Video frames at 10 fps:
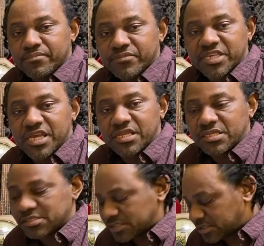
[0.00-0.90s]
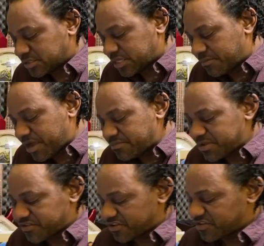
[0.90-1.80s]
Saying? A bad
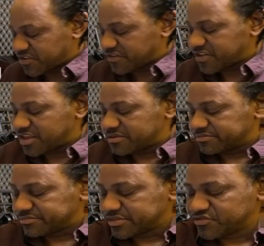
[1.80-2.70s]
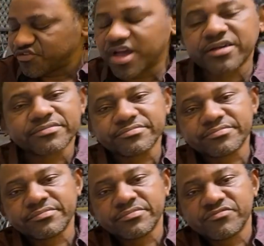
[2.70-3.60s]
message is a sent. It's wrong.
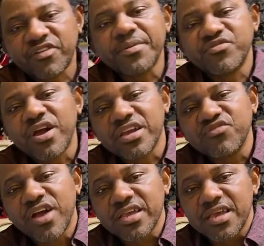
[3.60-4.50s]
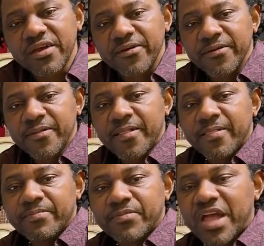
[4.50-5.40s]
From me, wrong, It's wrong, yeah?
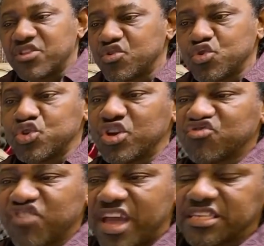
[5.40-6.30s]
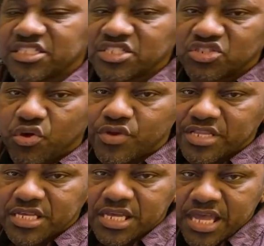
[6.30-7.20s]
And you, you know, try, store
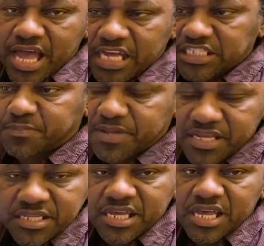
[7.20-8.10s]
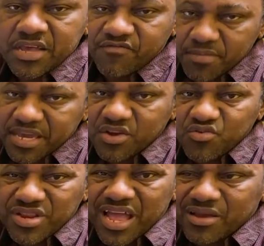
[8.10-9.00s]
it and spirit to make it
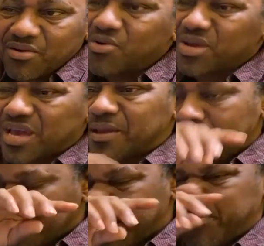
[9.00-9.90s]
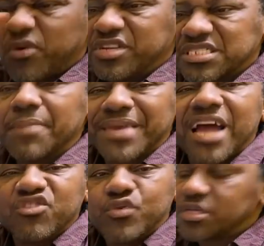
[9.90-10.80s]
look like, okay, the police, them
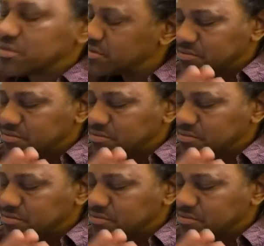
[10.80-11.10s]
can not do it.